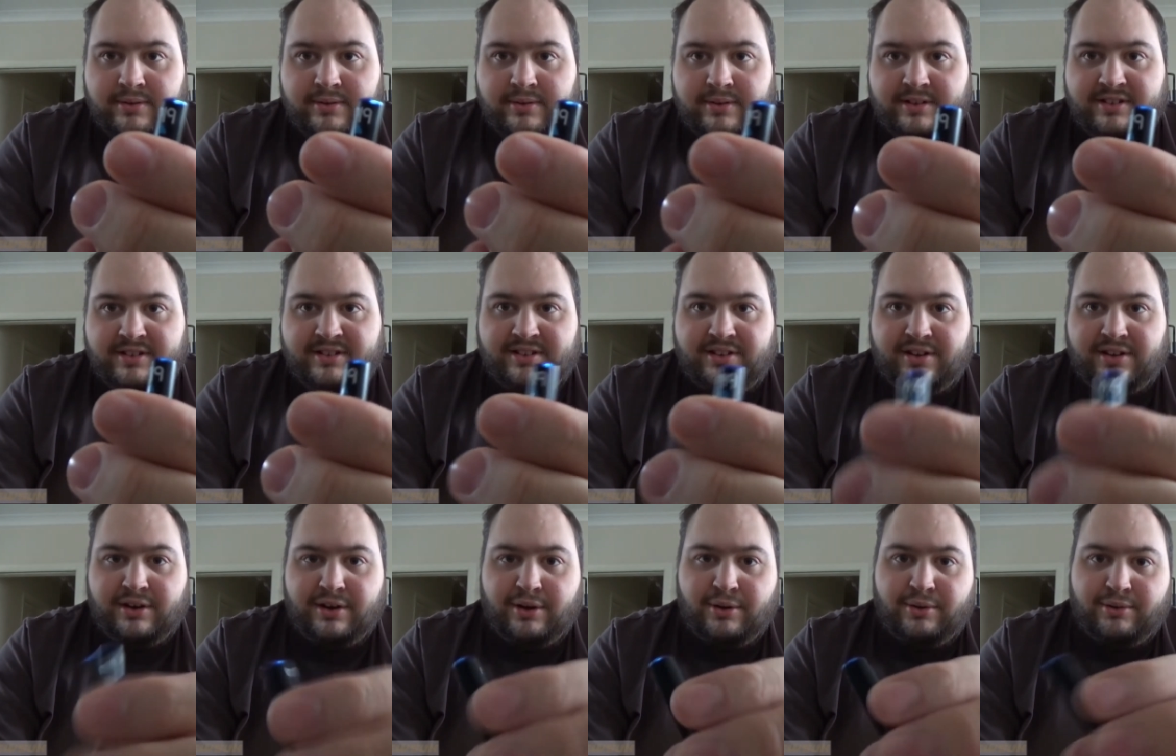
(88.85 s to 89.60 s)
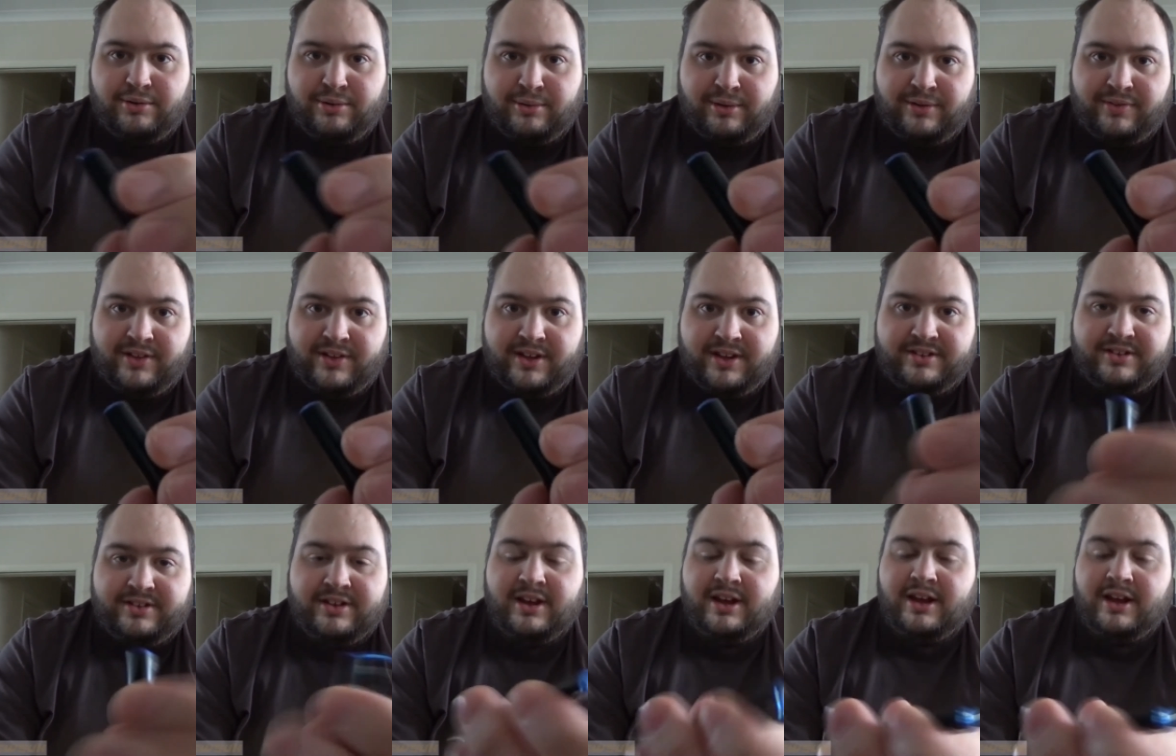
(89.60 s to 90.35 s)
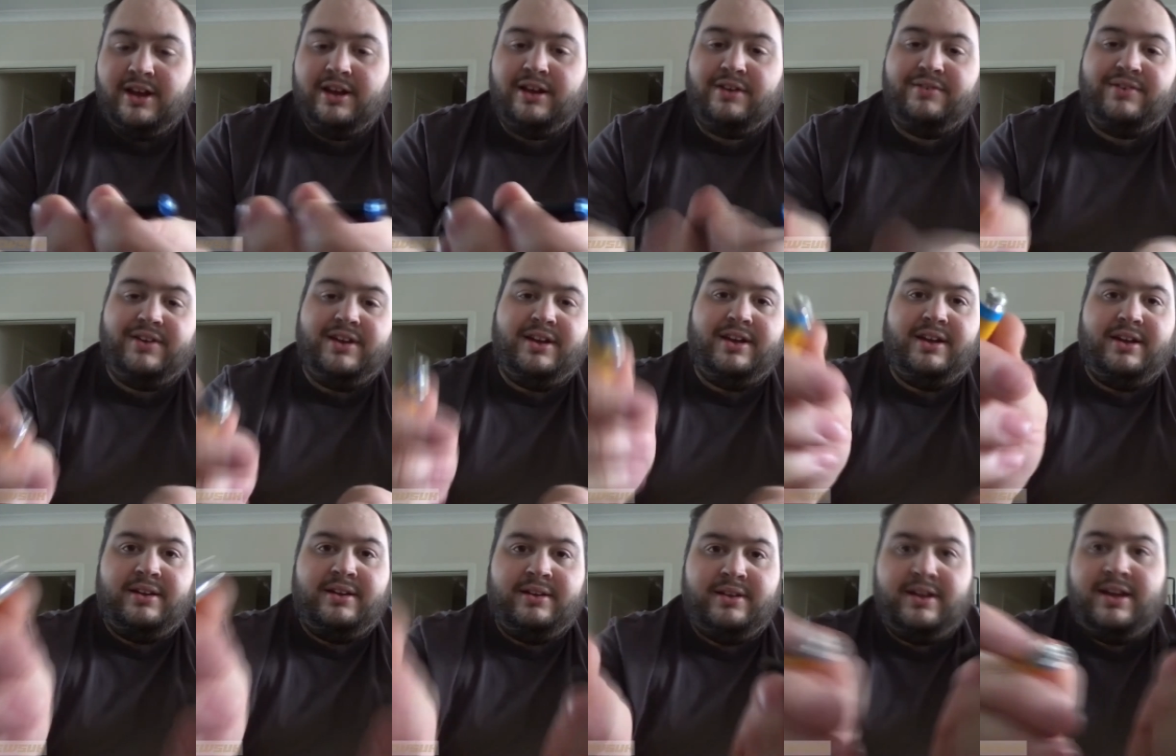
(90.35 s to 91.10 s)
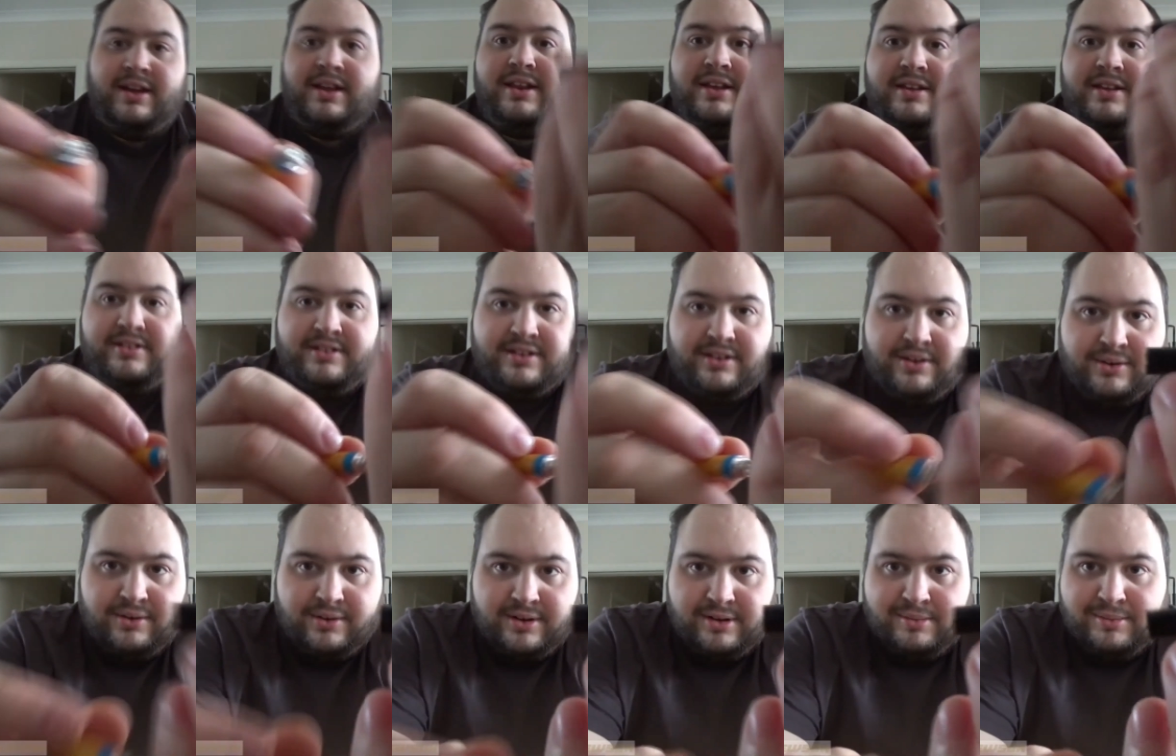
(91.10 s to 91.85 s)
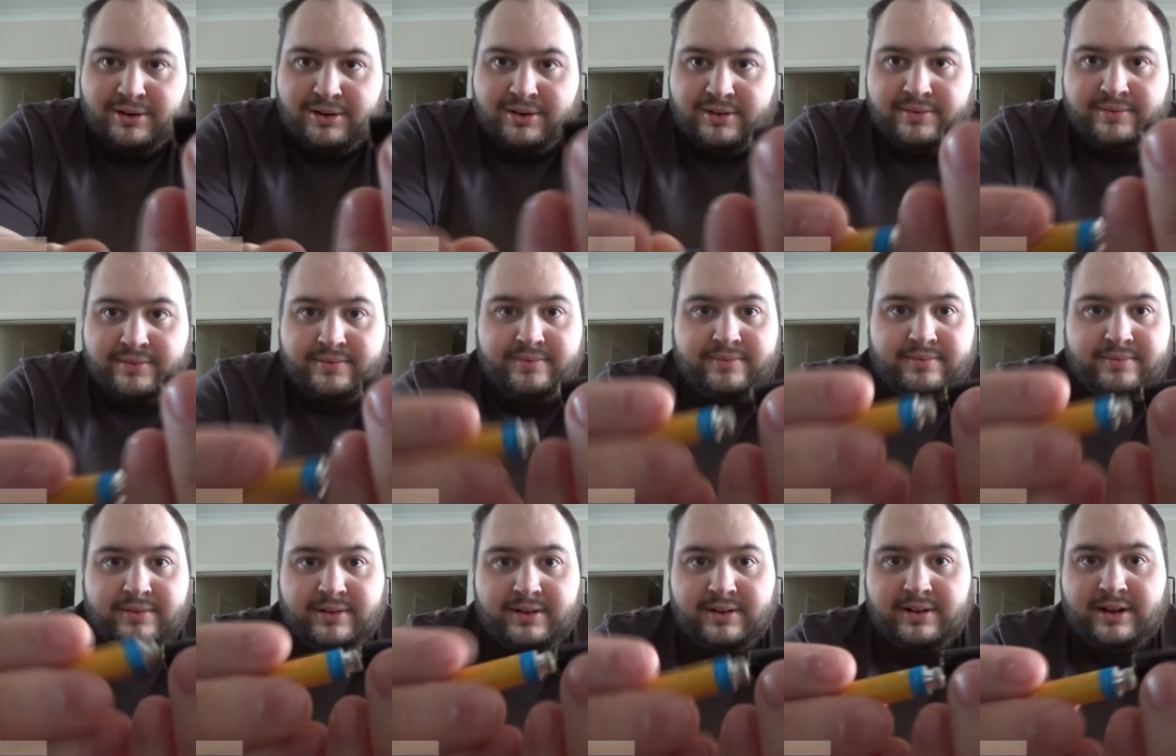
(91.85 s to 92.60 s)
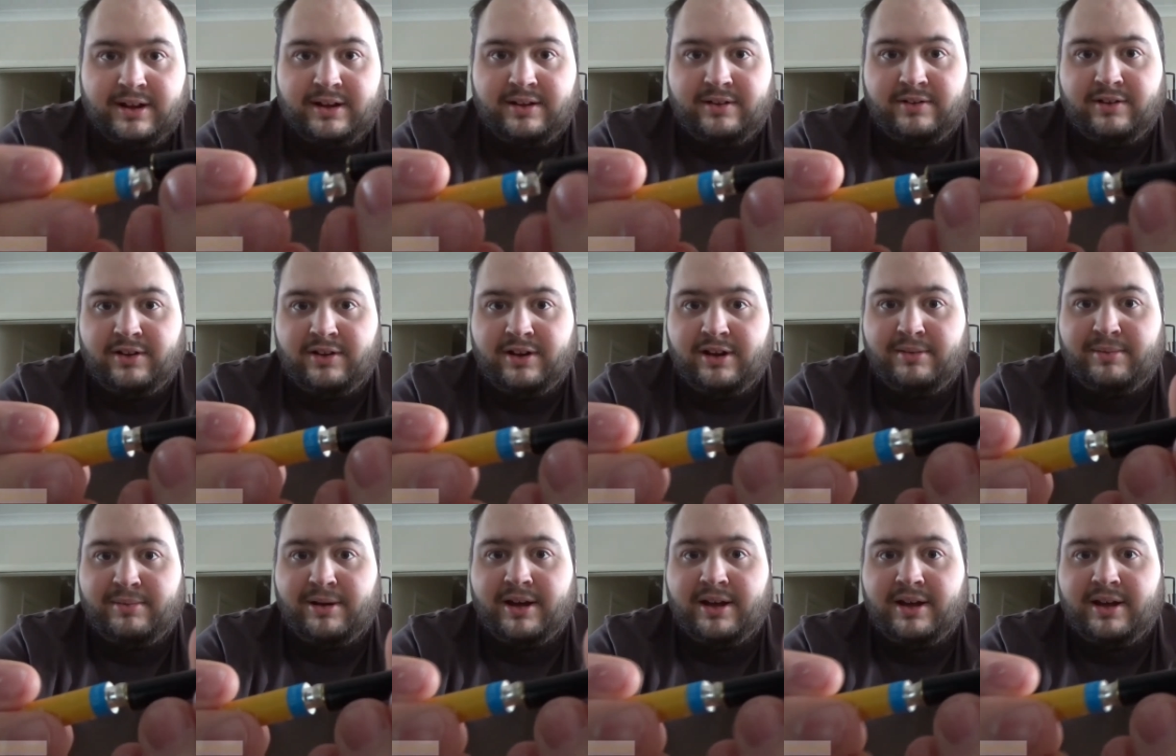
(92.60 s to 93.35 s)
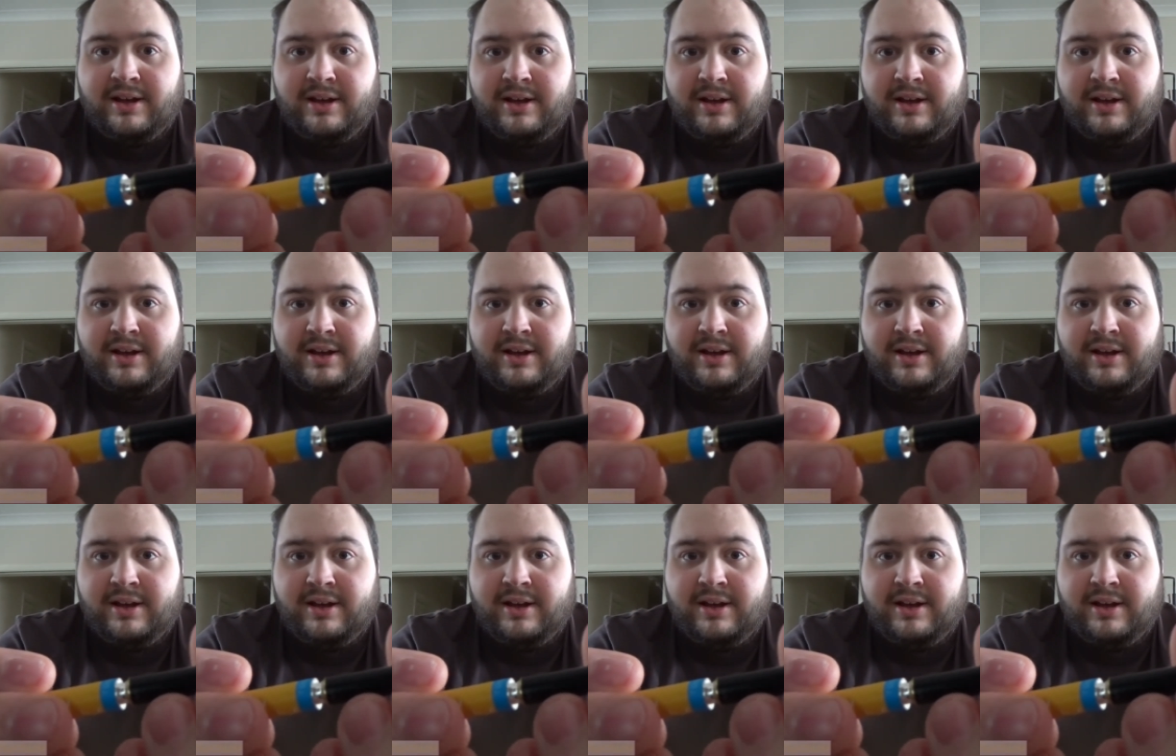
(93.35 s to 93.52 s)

This is an old one, this. I don't think you can get these at all anymore, even on eBay.